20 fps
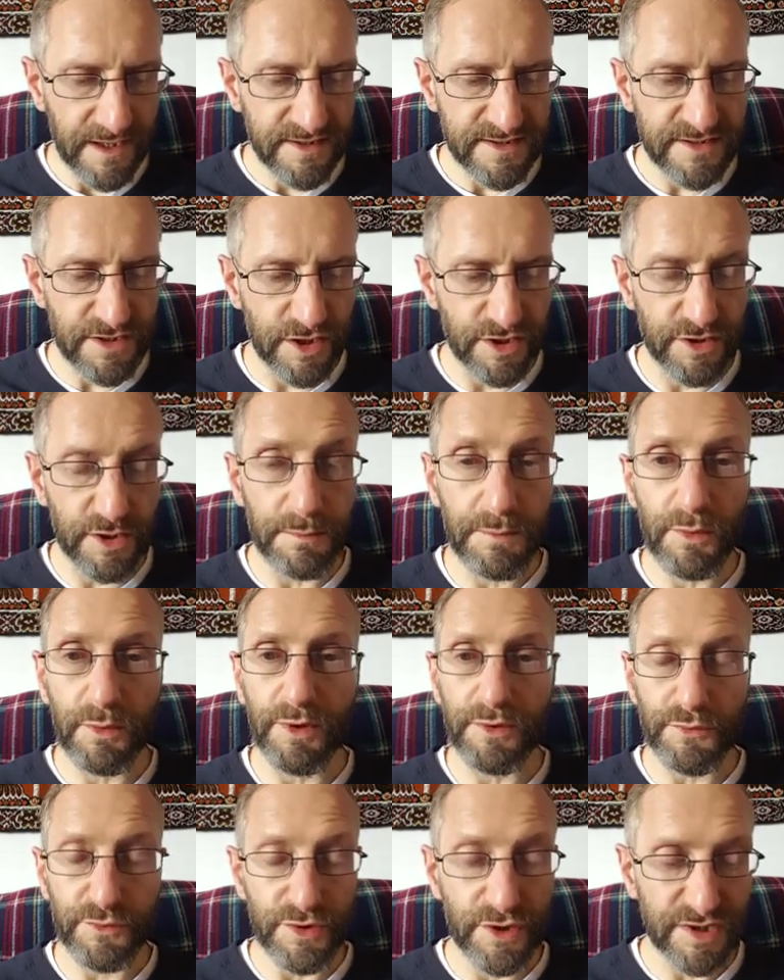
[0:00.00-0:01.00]
So at number
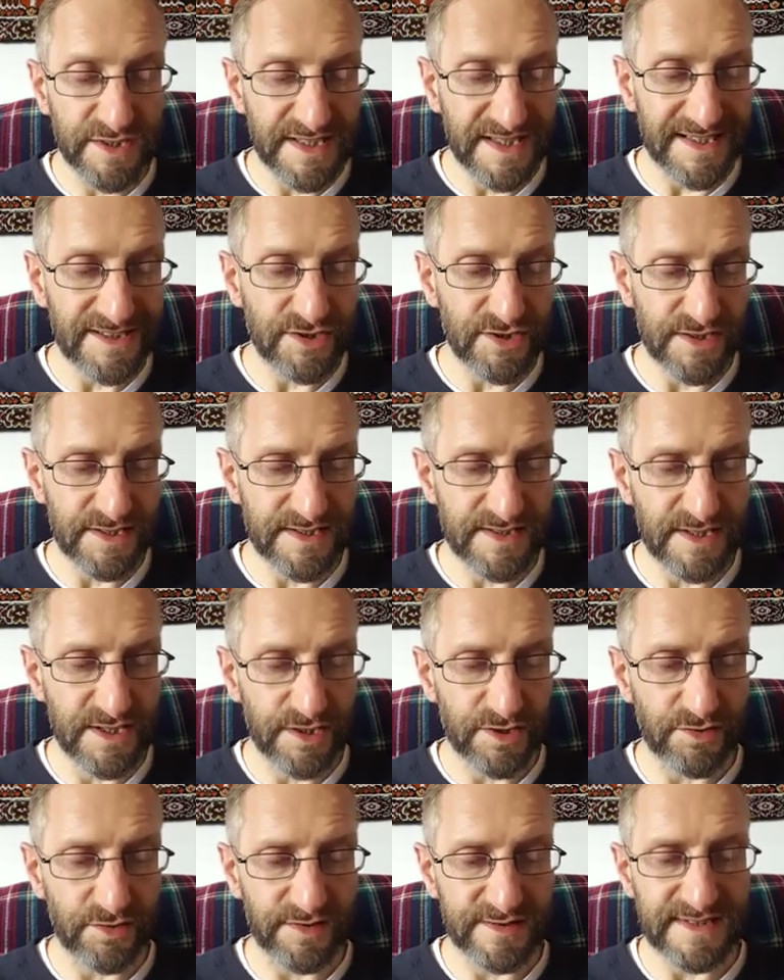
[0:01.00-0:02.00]
1, rotation
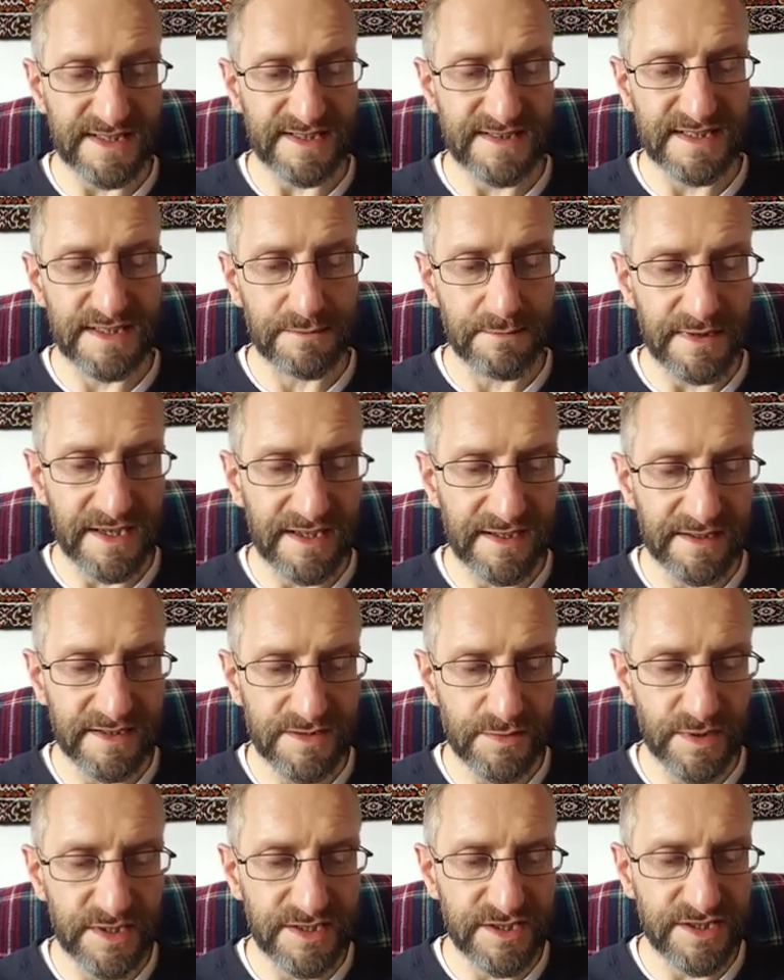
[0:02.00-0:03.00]
circles, that's in marker
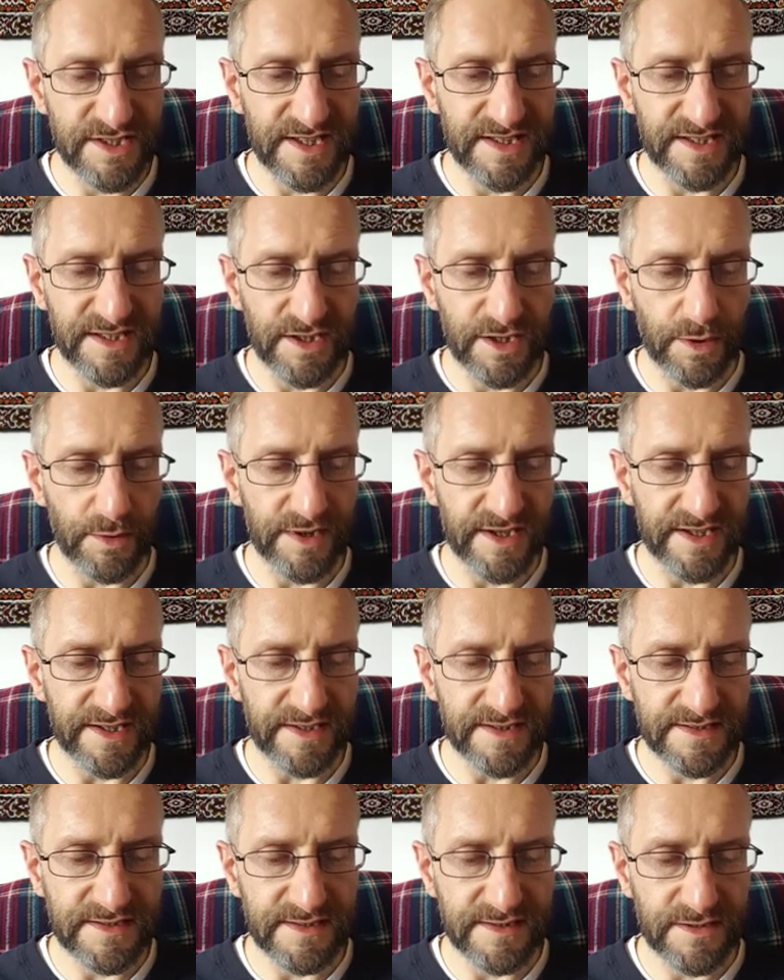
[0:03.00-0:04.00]

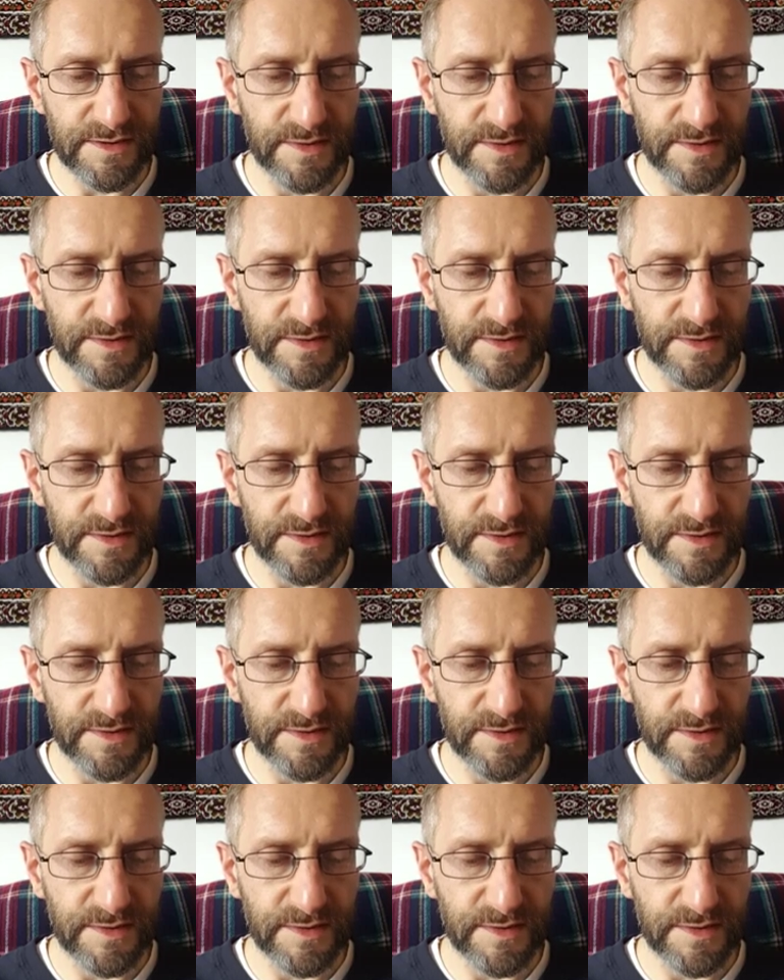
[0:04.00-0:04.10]
2808,